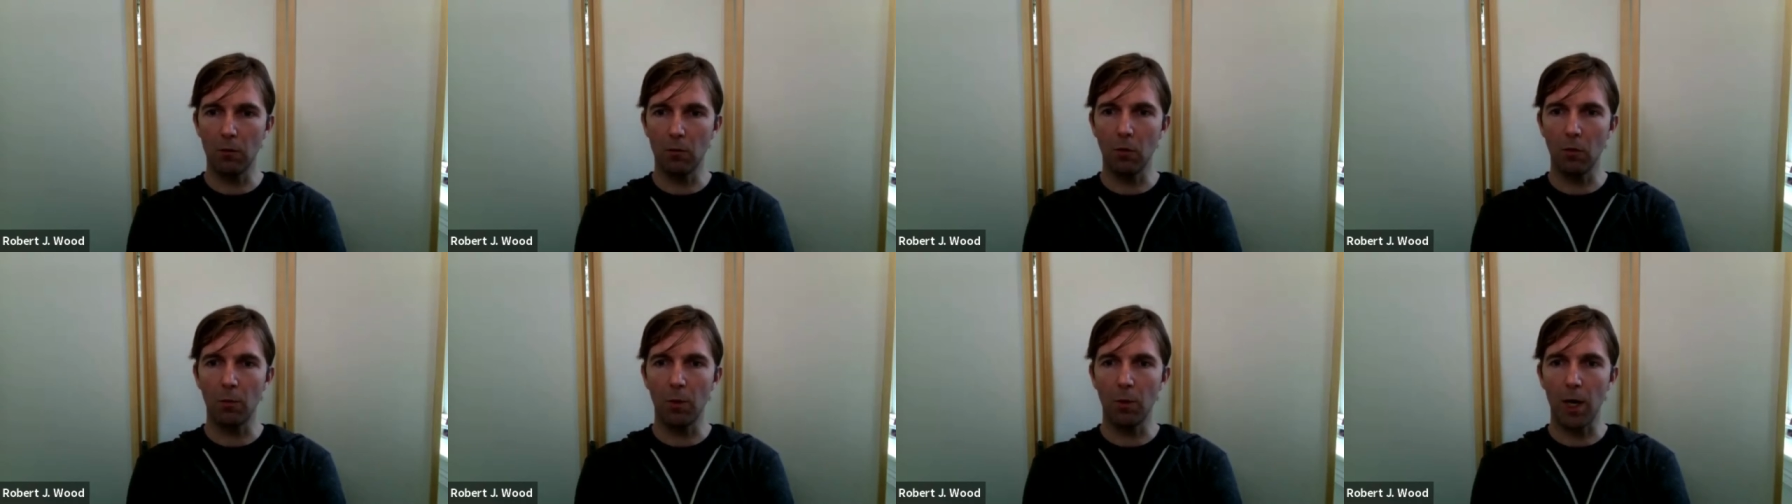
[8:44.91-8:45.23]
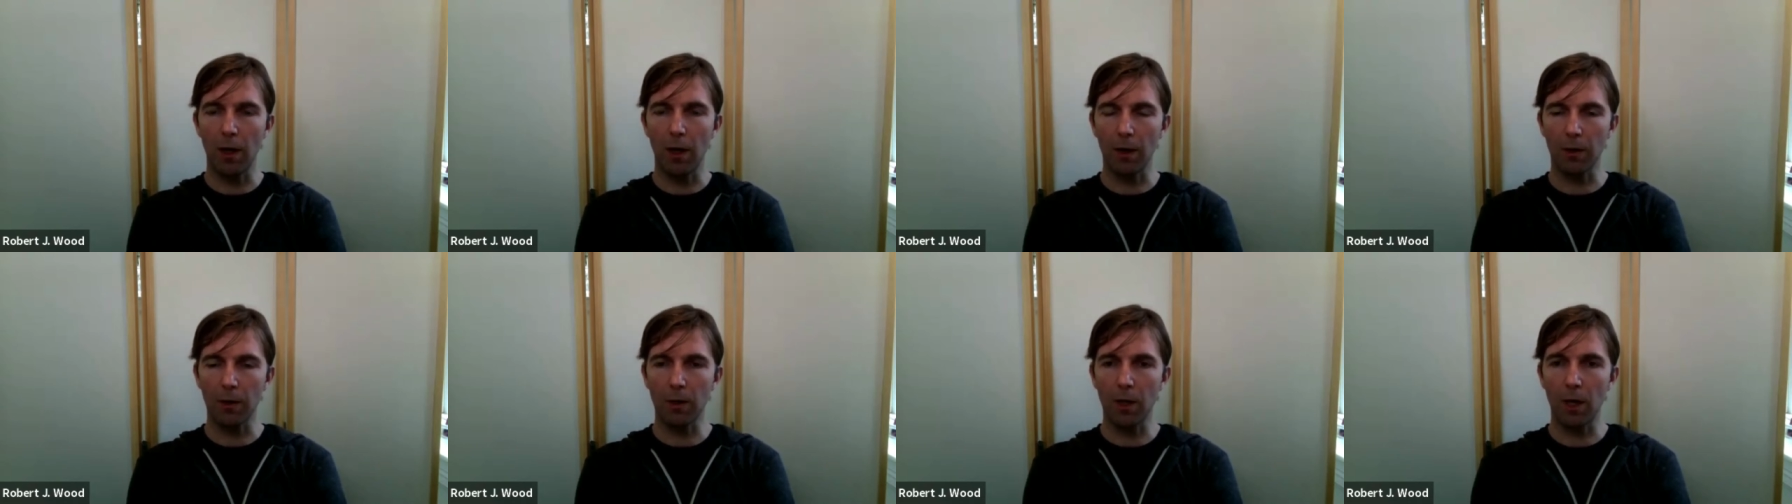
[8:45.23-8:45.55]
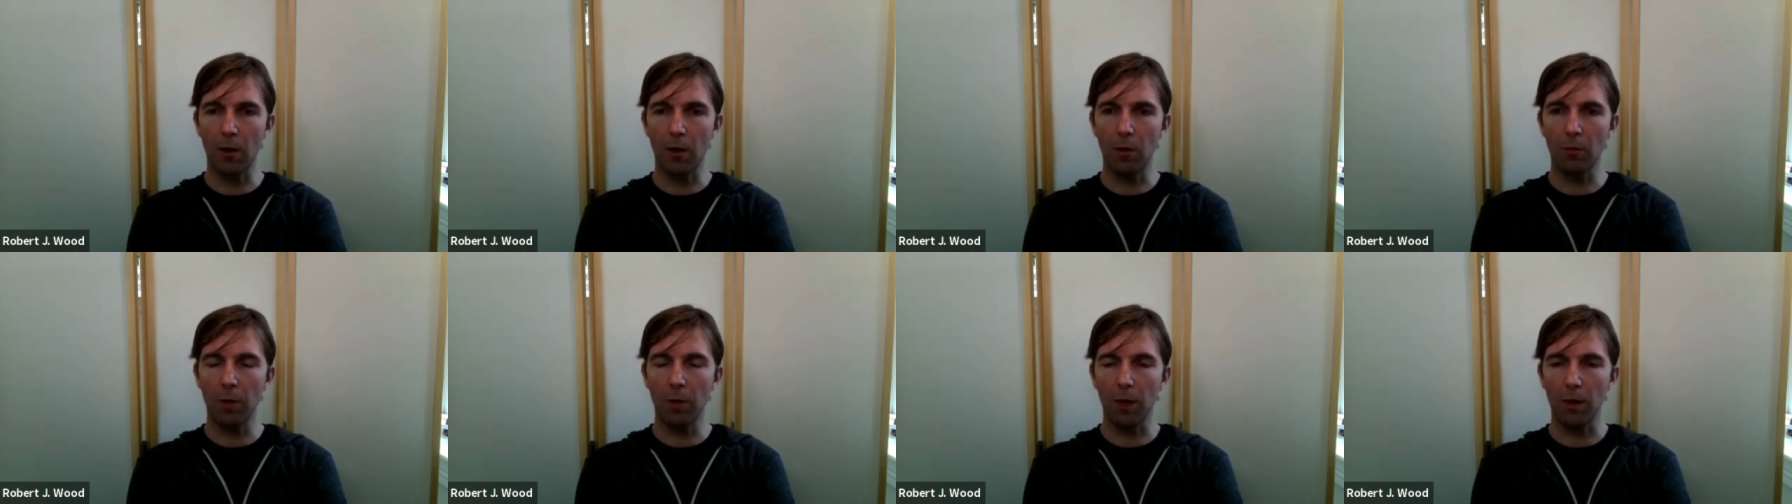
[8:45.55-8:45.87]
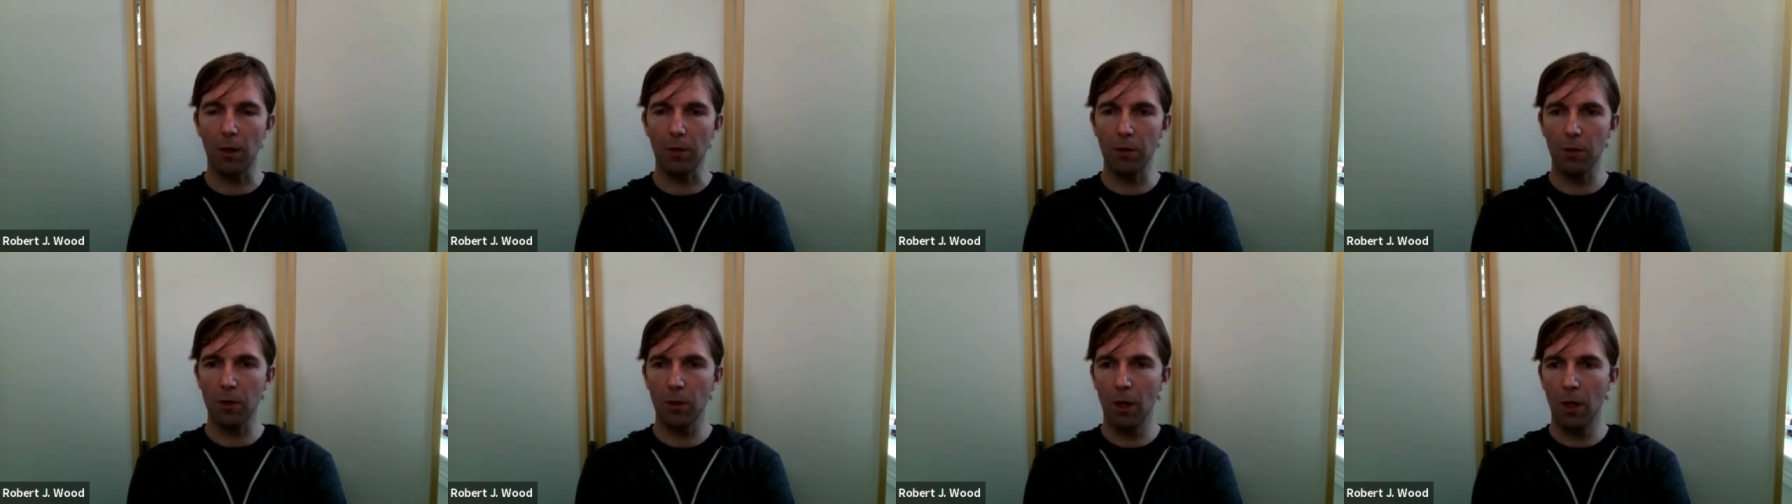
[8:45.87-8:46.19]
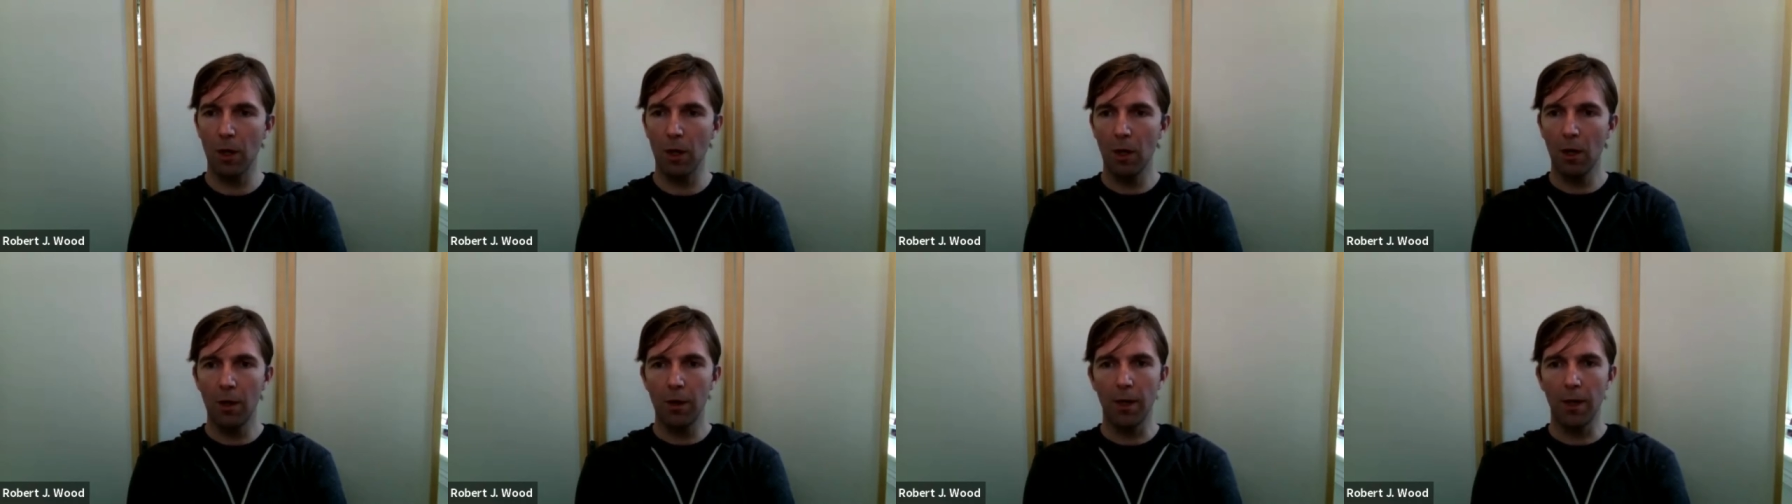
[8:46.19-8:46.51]
robotics counterparts.
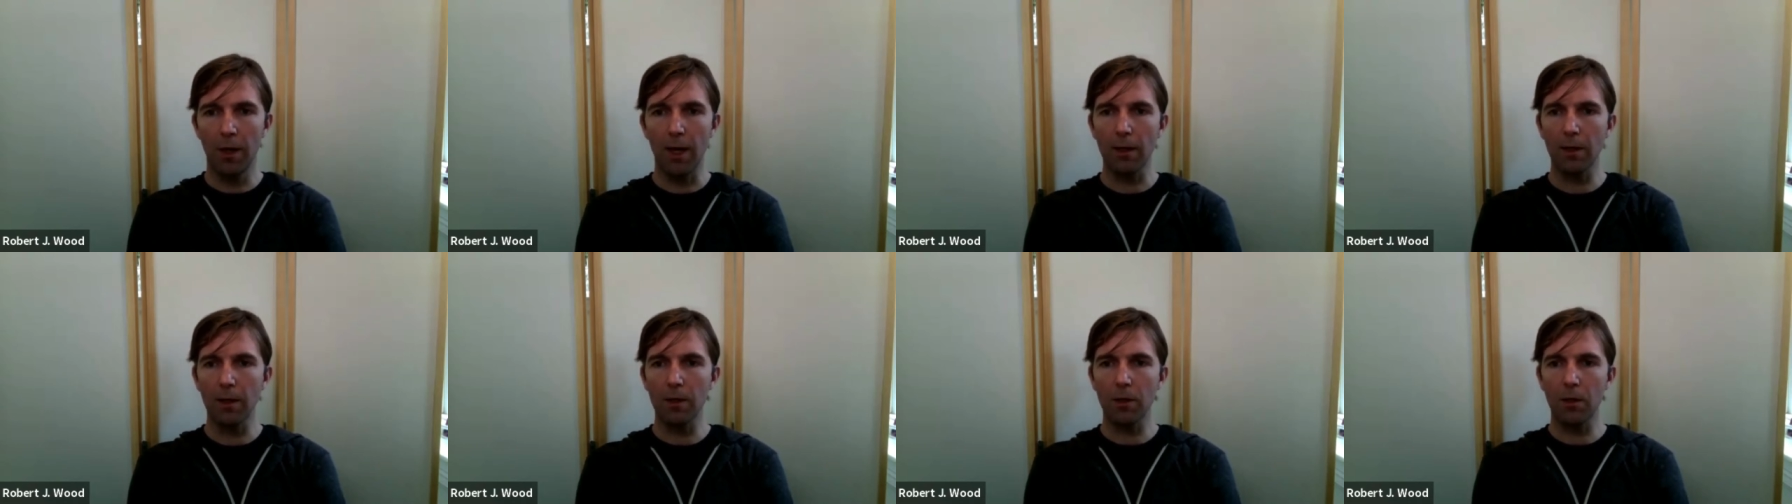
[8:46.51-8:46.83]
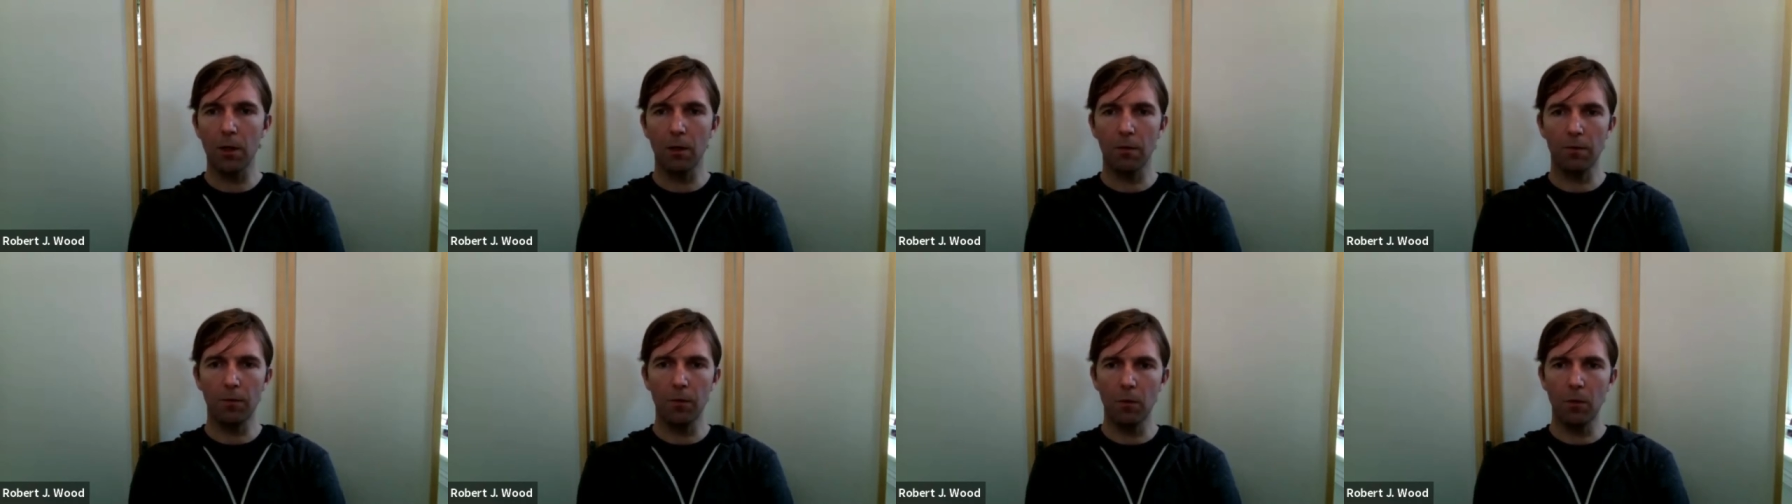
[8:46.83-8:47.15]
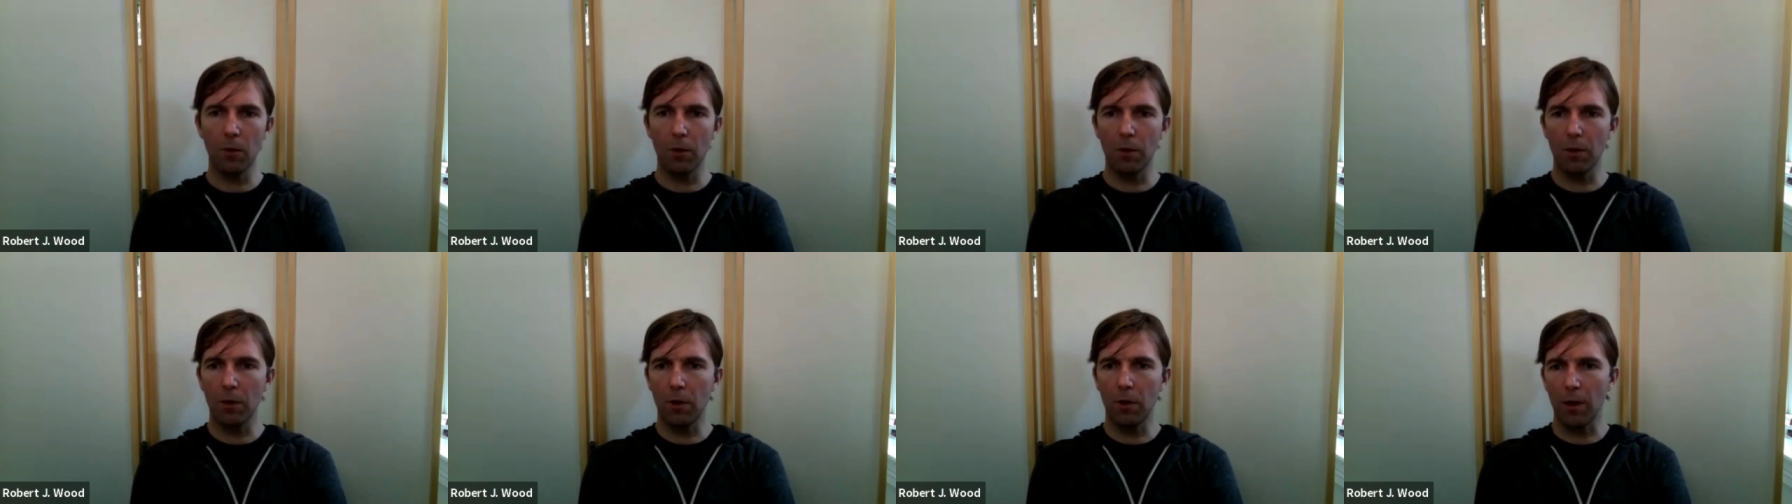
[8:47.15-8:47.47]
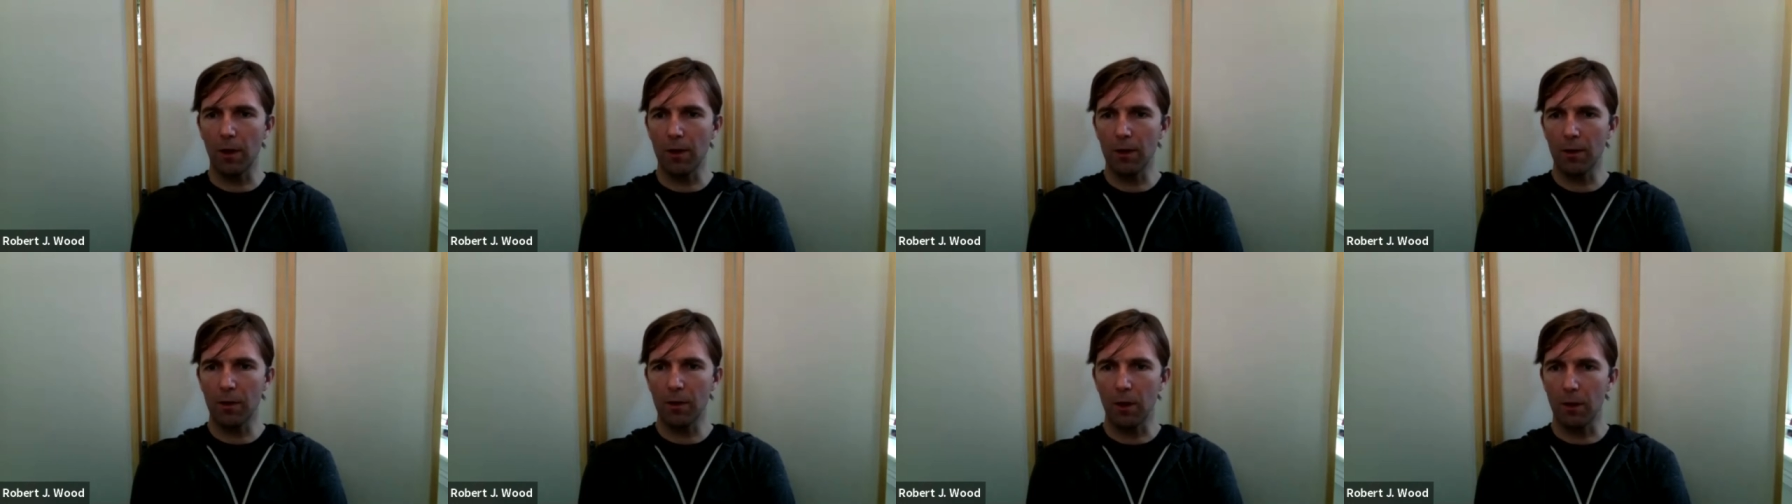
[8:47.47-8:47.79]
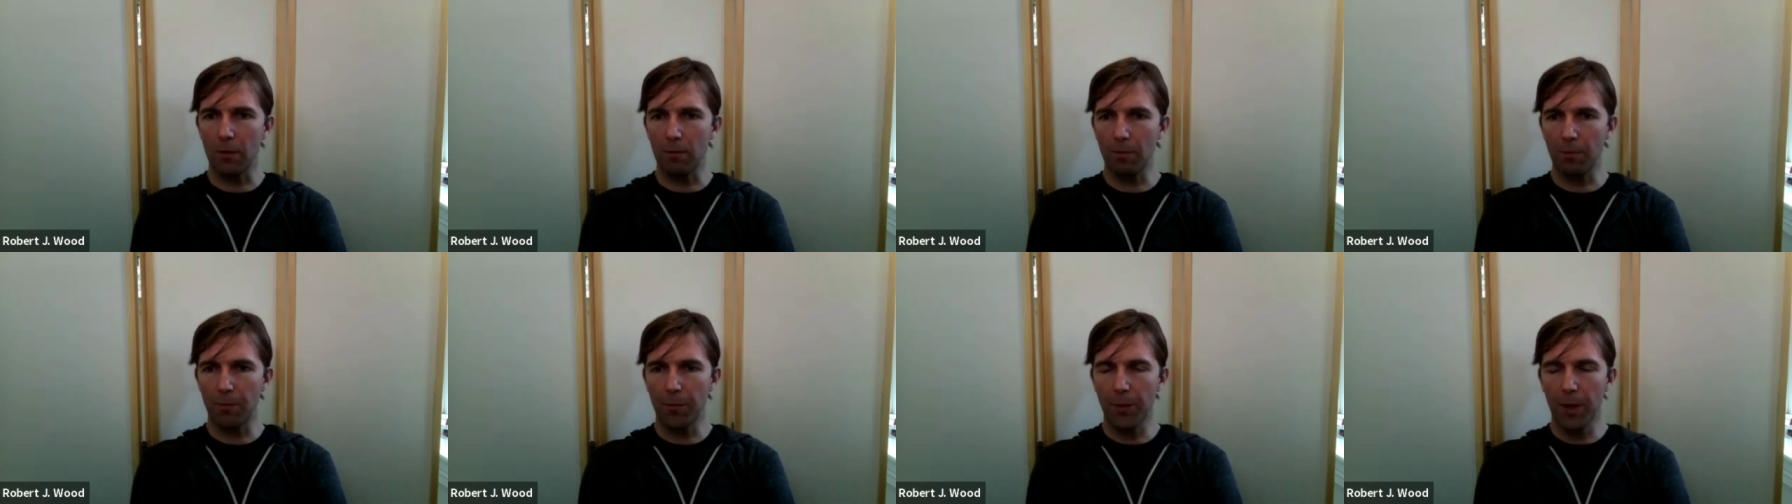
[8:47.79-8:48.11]
And I could mm-hmm. say a few, you know, I could
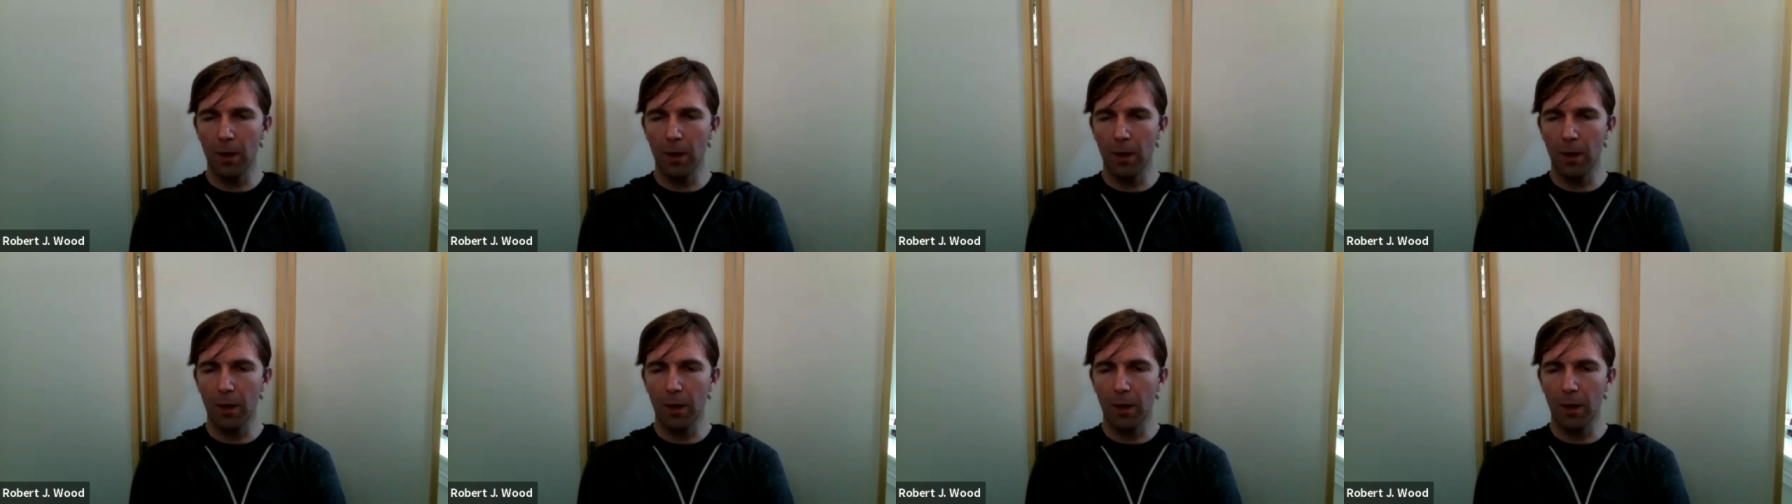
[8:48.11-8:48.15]
say